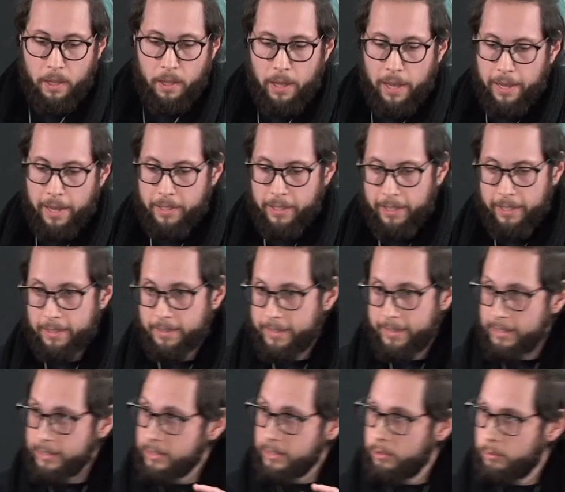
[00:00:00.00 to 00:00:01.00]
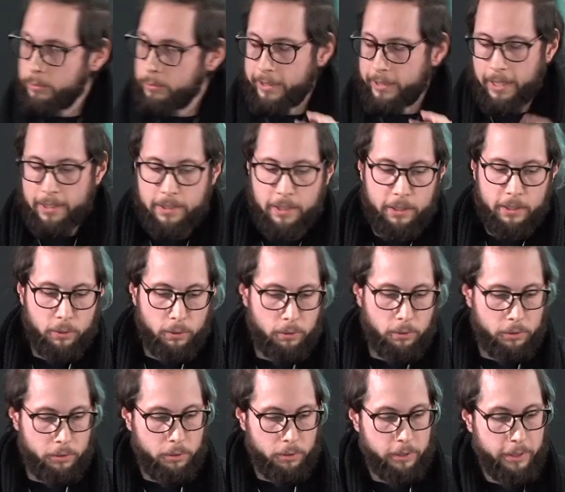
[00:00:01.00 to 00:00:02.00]
And in this context,
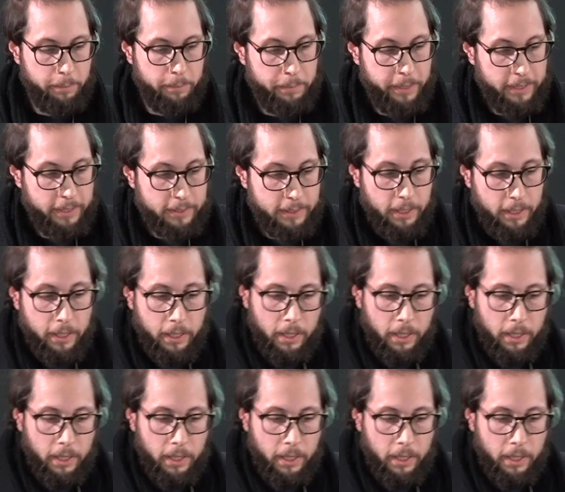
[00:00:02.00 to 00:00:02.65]
isocontour depicts